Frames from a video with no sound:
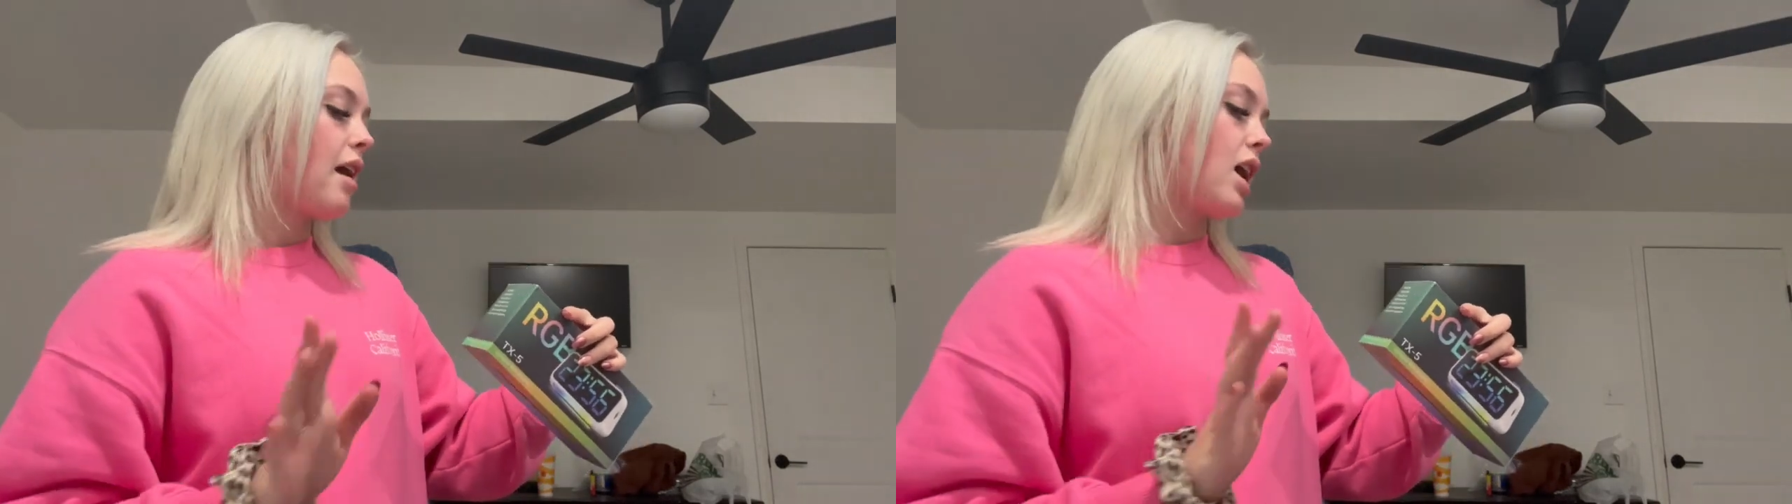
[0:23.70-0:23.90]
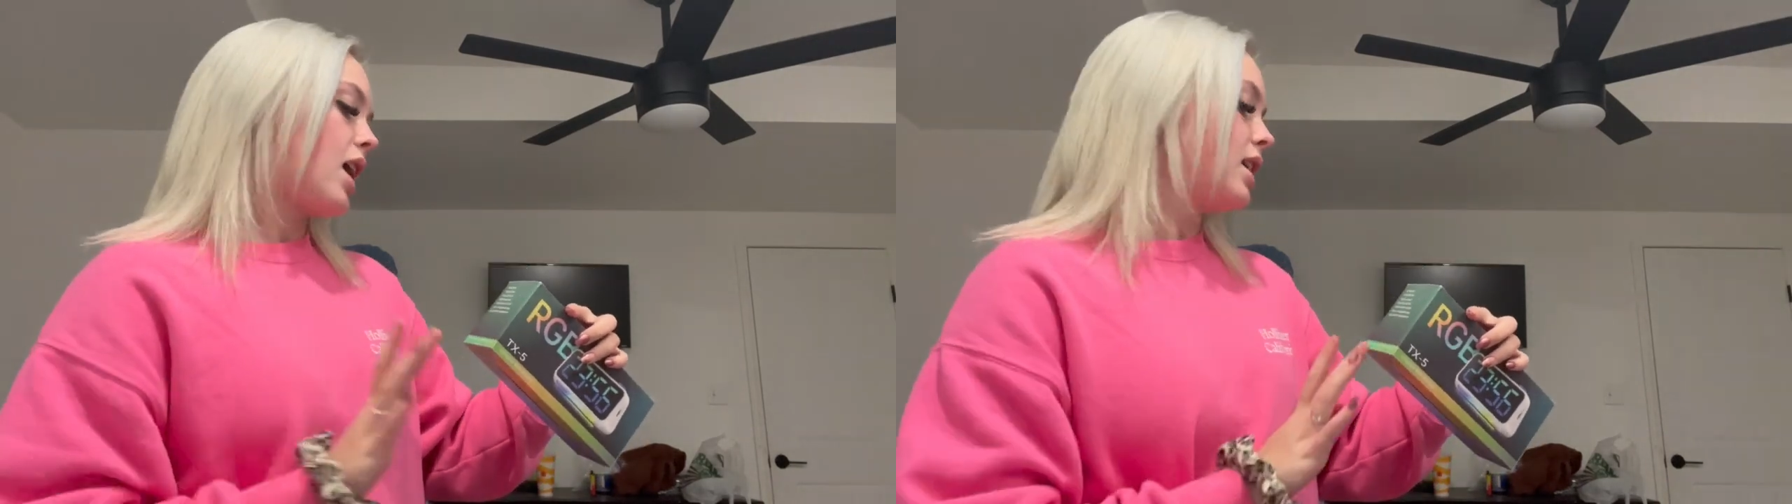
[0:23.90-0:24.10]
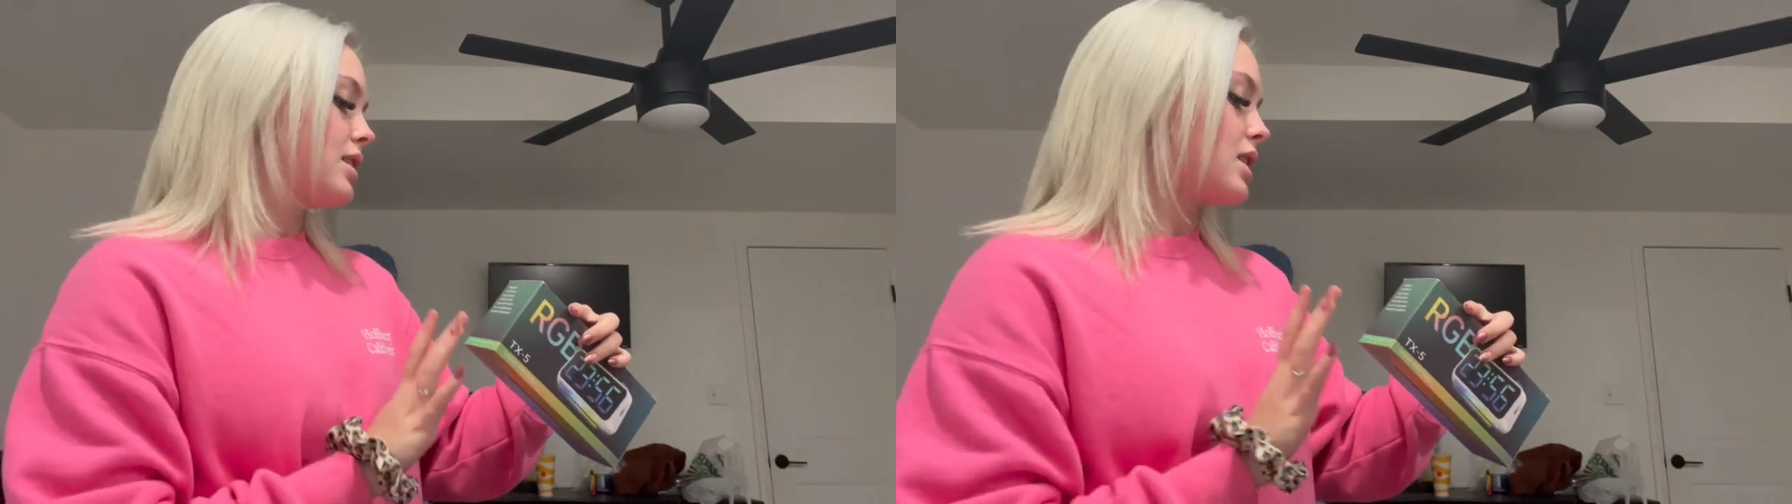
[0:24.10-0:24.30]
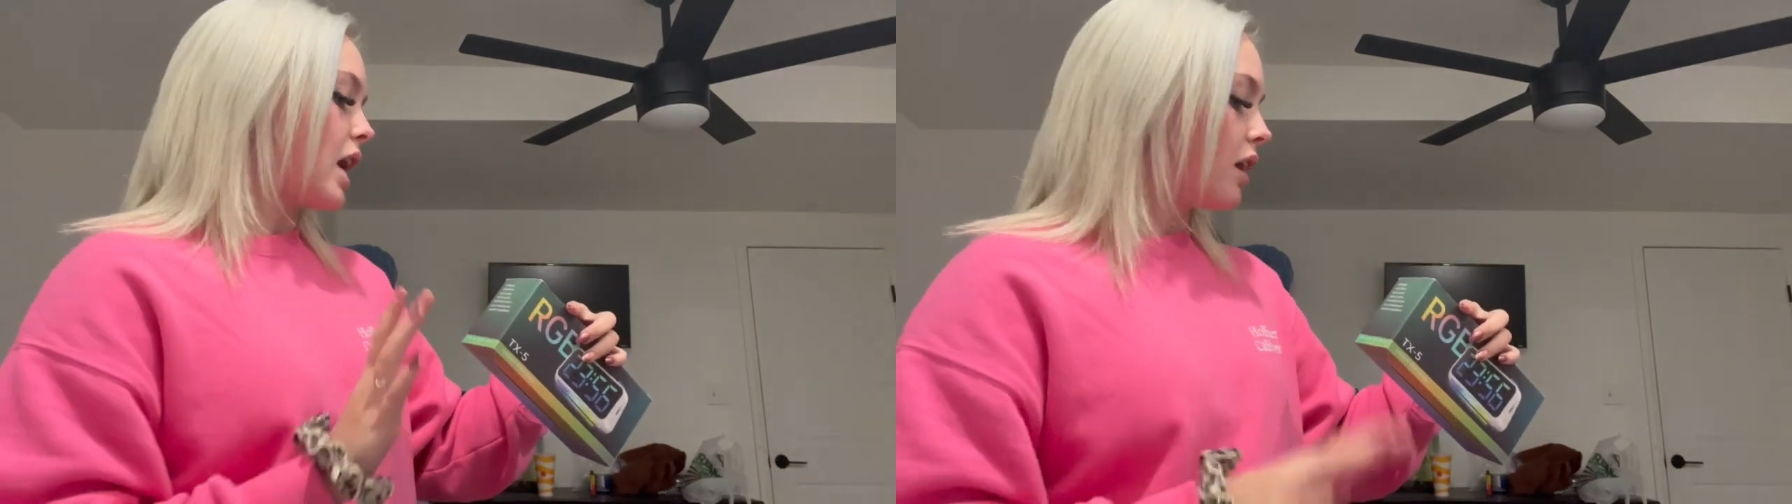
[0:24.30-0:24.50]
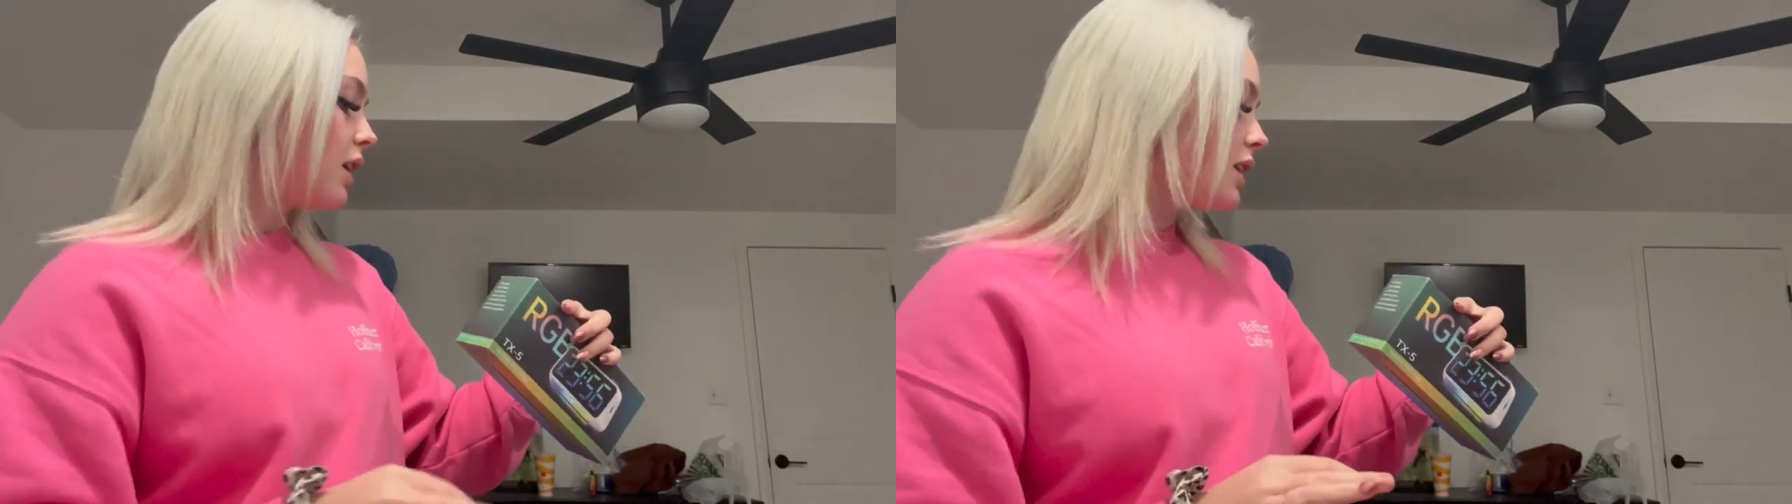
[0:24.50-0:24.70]
It has the
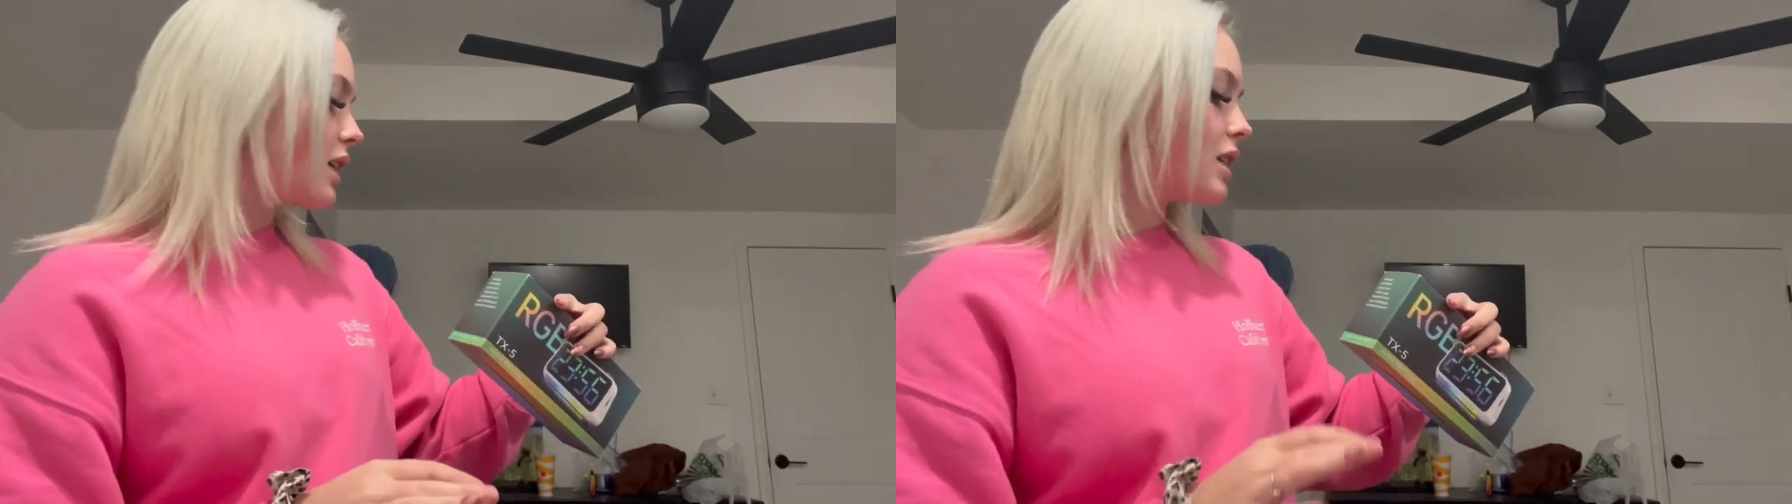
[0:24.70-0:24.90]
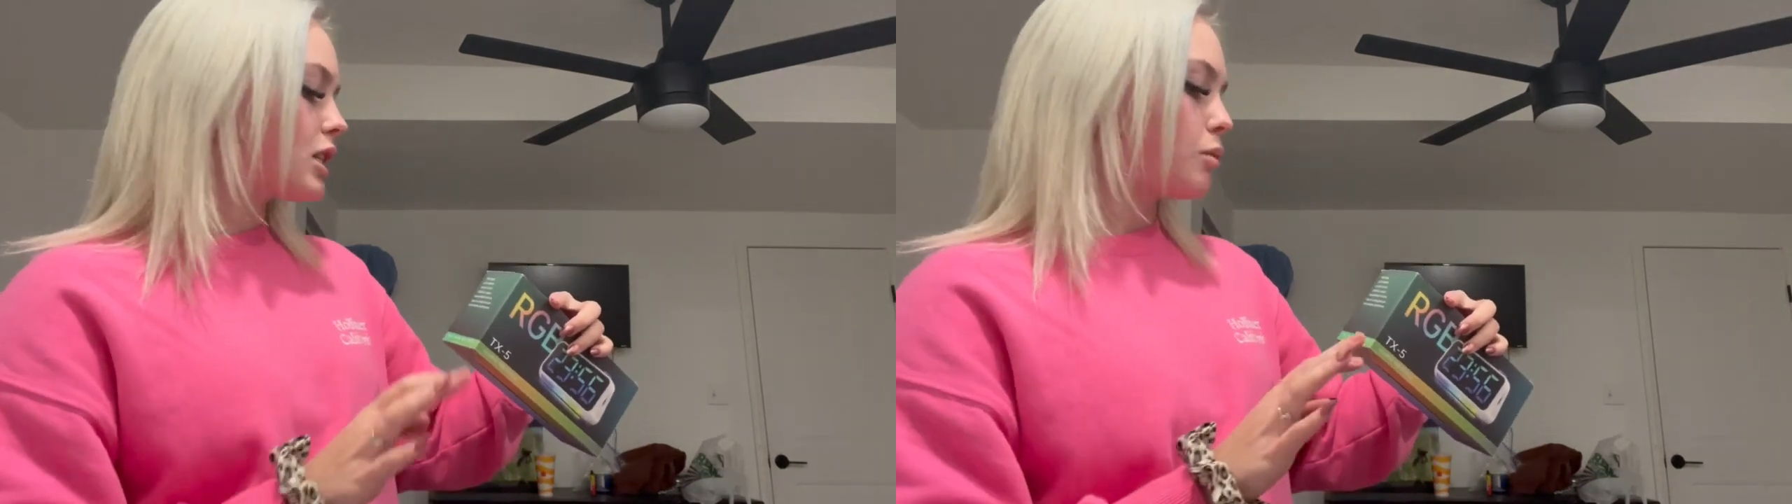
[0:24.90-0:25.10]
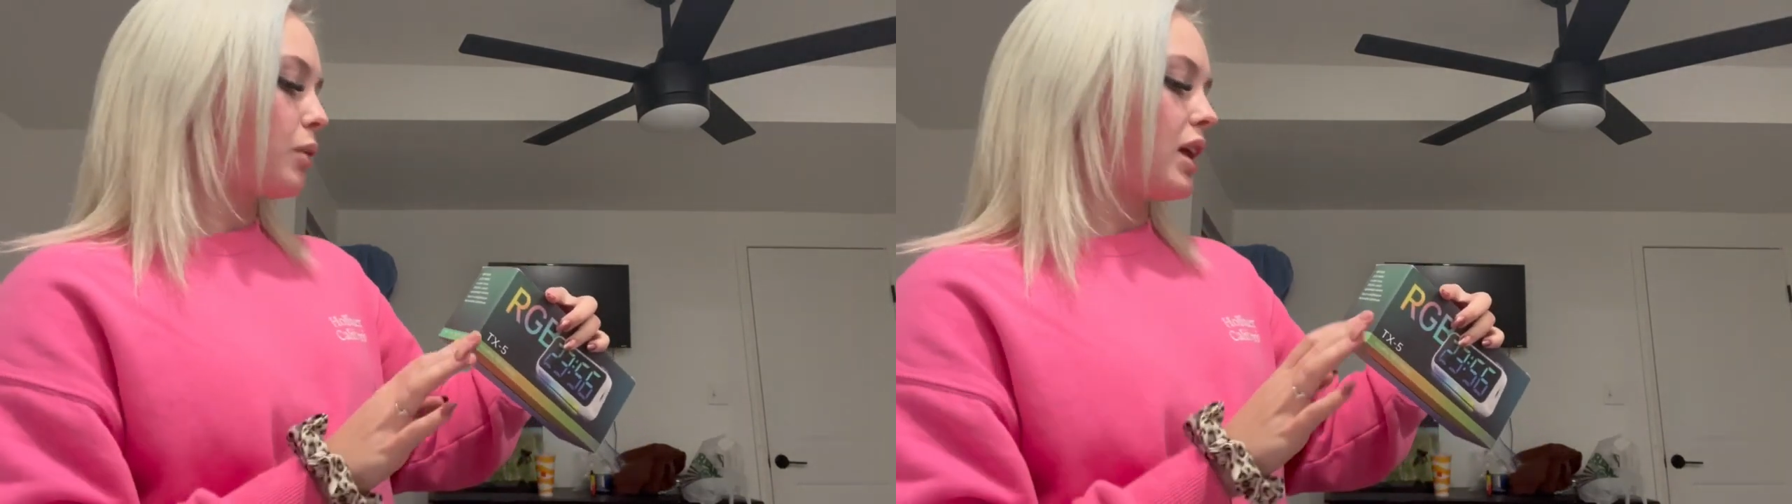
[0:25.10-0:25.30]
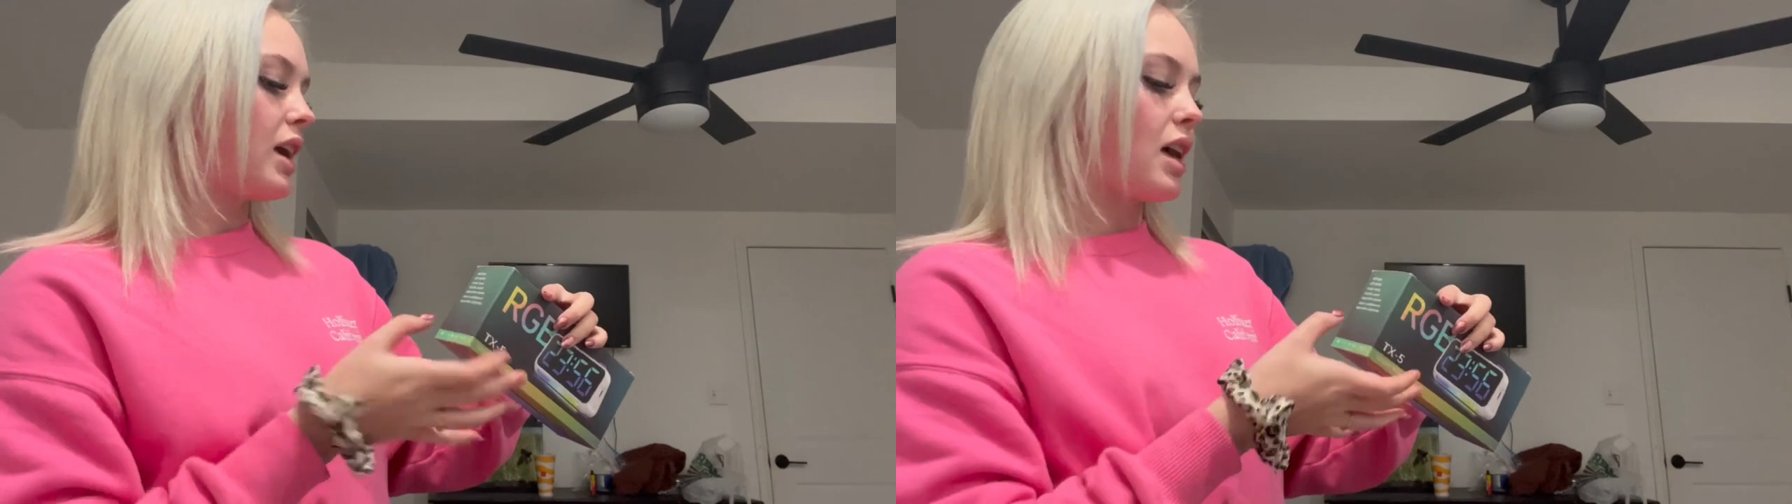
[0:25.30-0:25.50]
LED display,